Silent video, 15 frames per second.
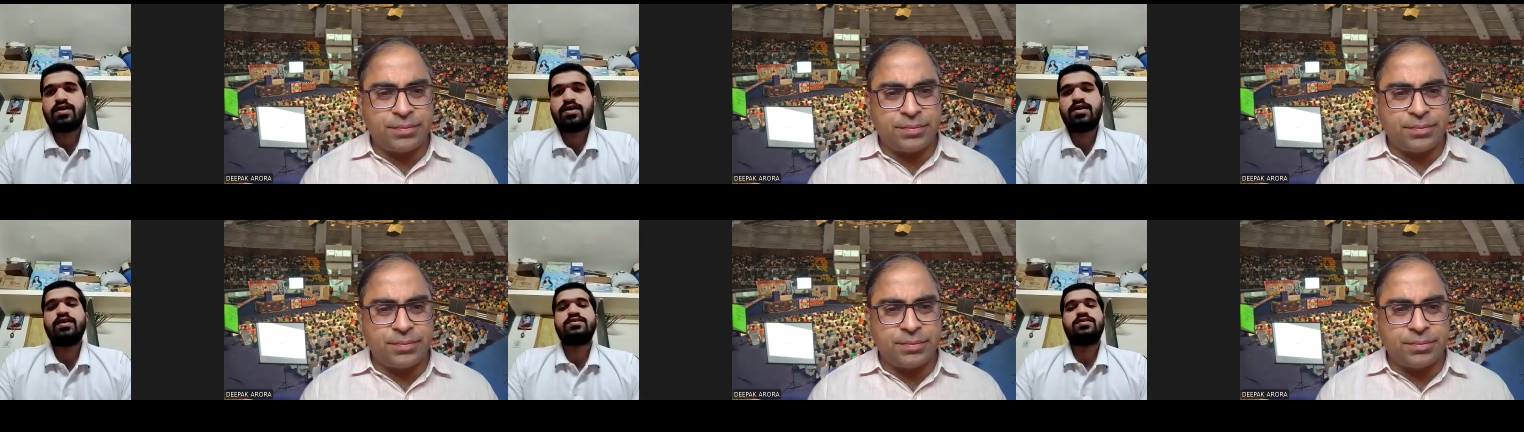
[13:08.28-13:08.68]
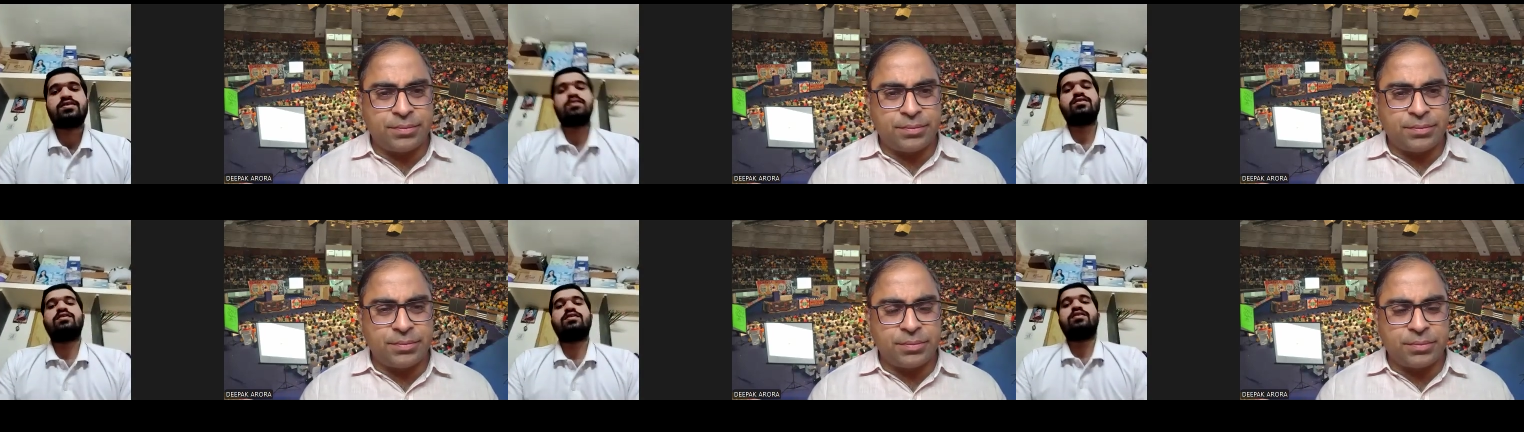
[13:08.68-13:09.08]
Speaker 1: Yes,
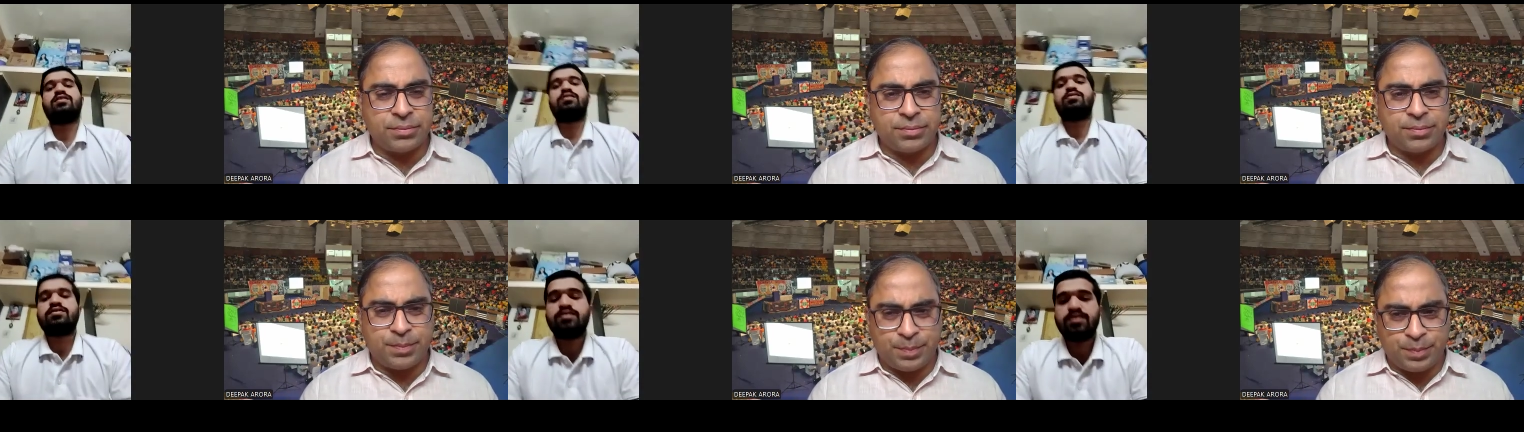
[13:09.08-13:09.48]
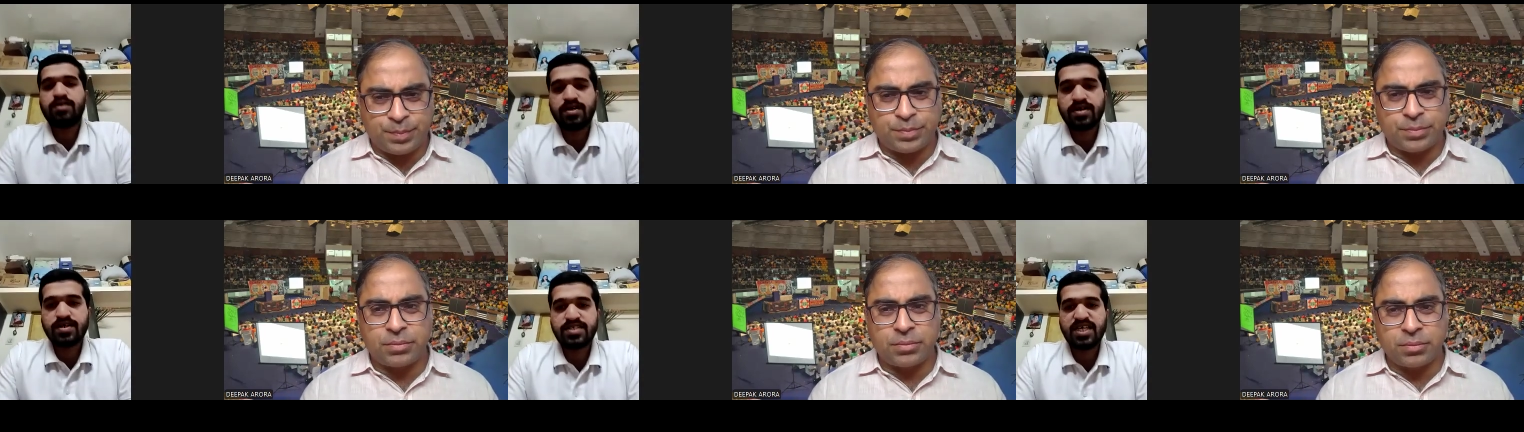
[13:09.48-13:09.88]
sir. The
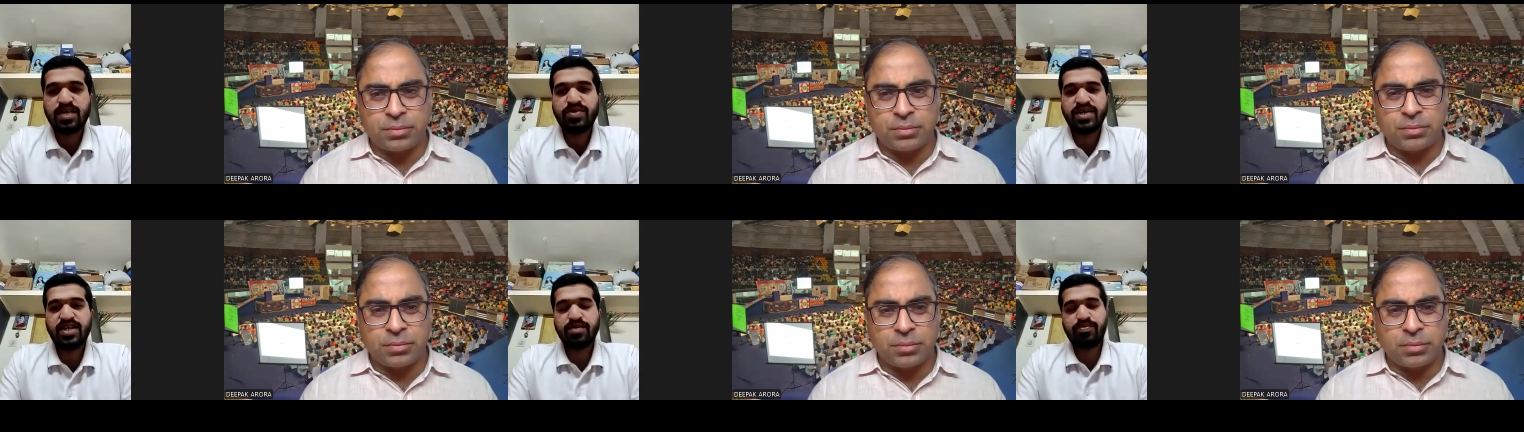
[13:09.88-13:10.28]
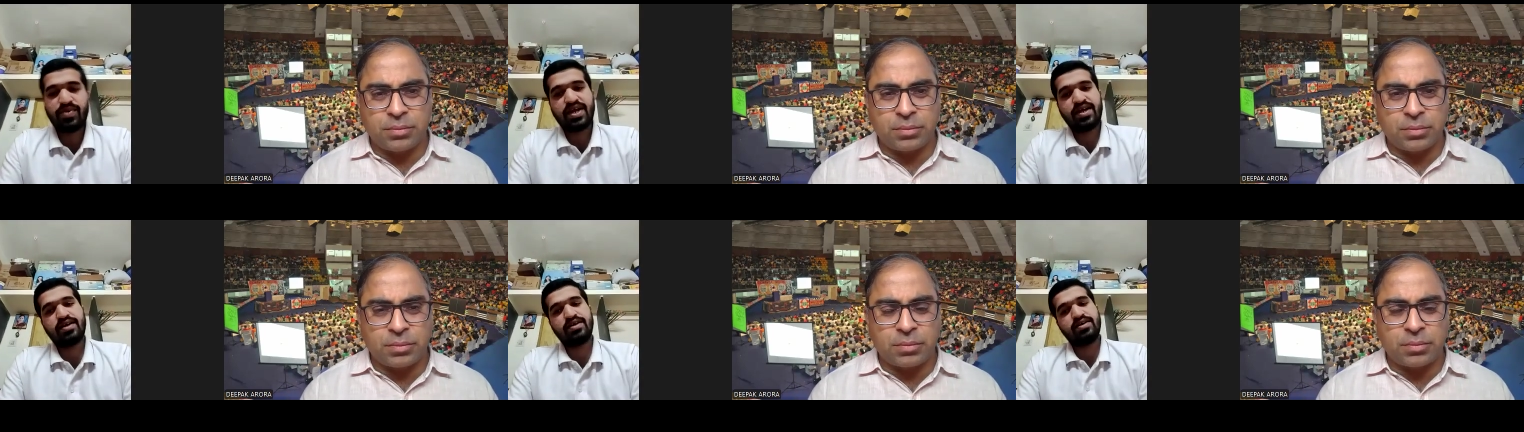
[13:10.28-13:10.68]
CBT
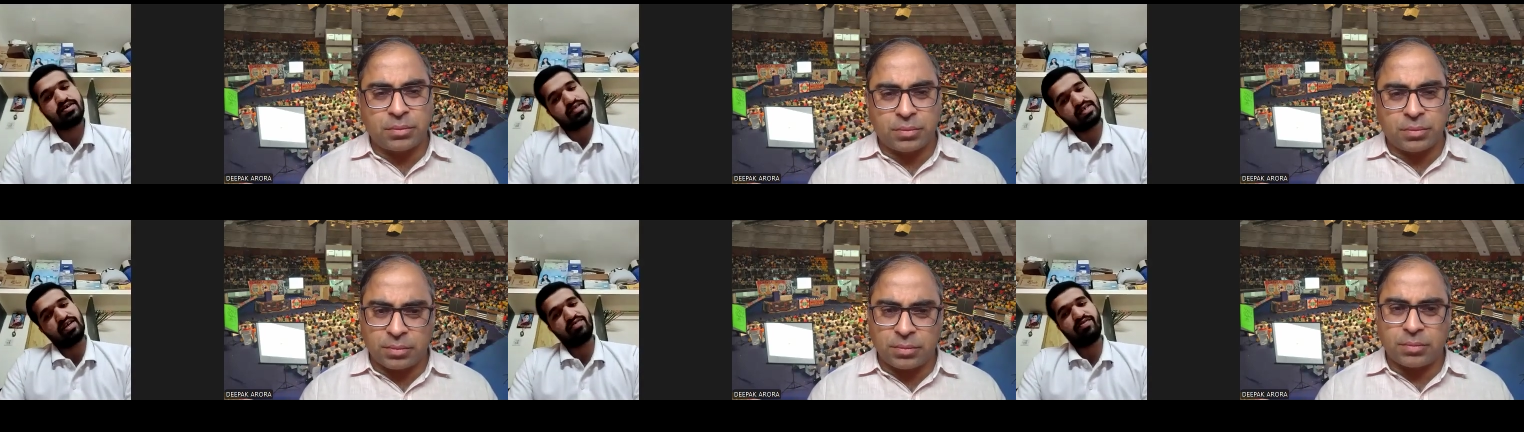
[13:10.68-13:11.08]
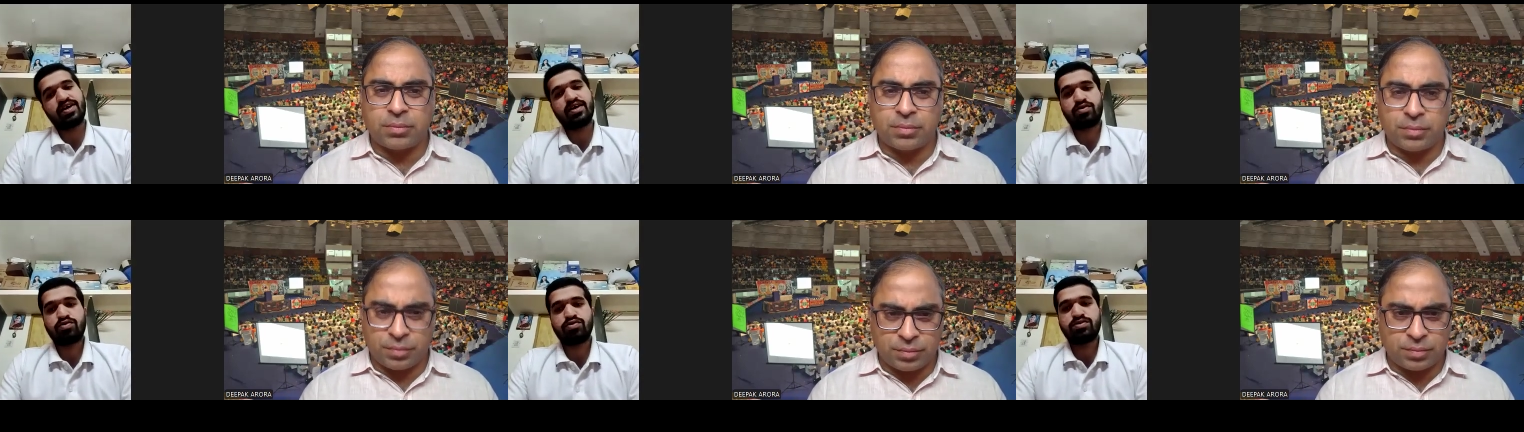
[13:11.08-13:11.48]
played a
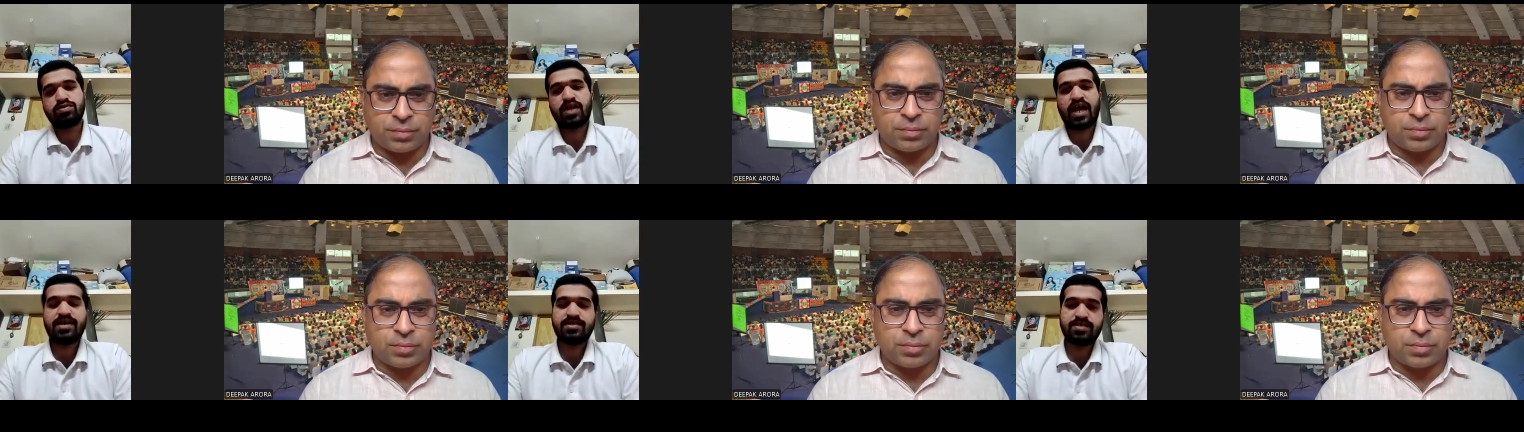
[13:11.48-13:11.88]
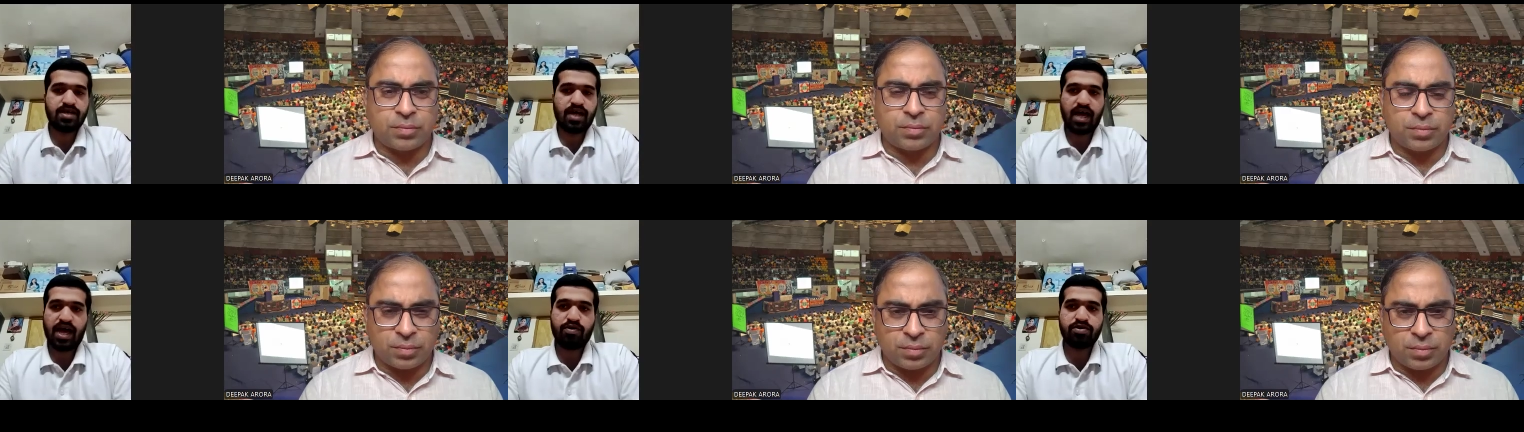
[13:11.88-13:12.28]
significant role, sir, as
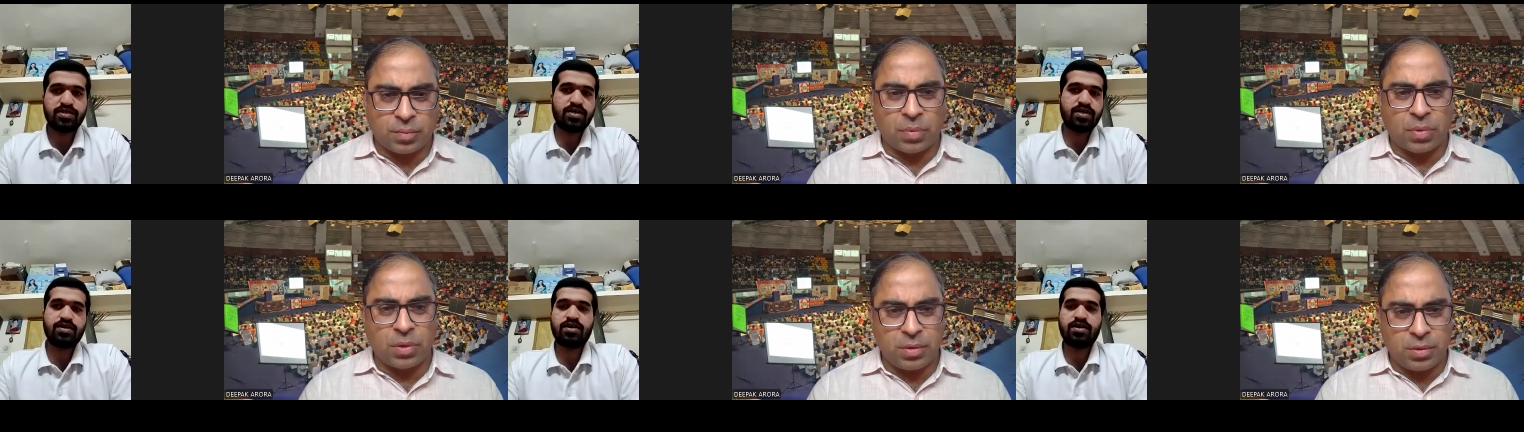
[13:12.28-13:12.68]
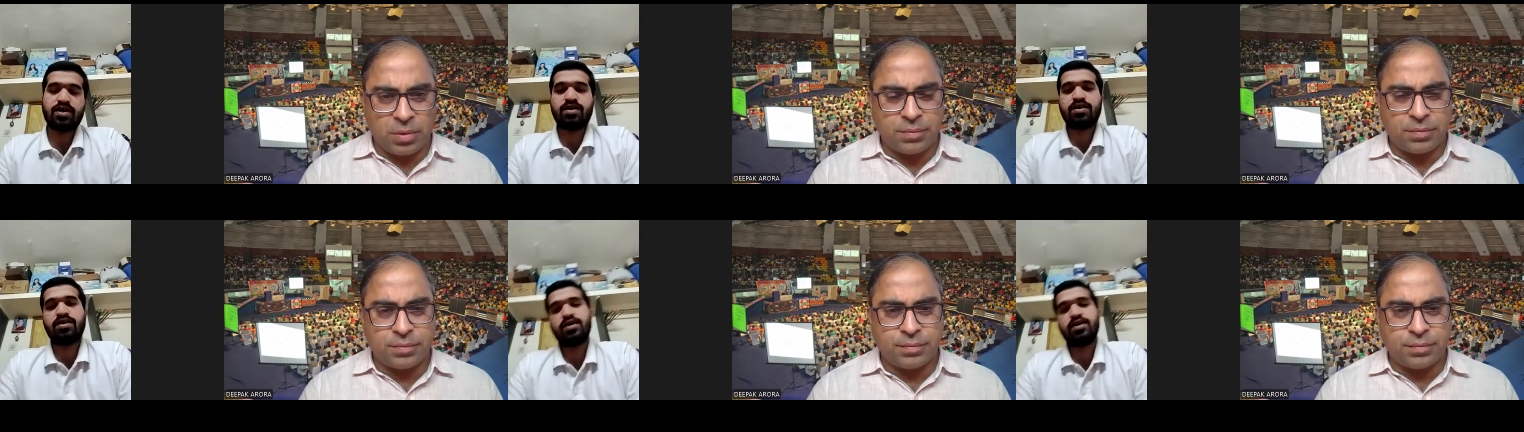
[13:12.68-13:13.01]
I was an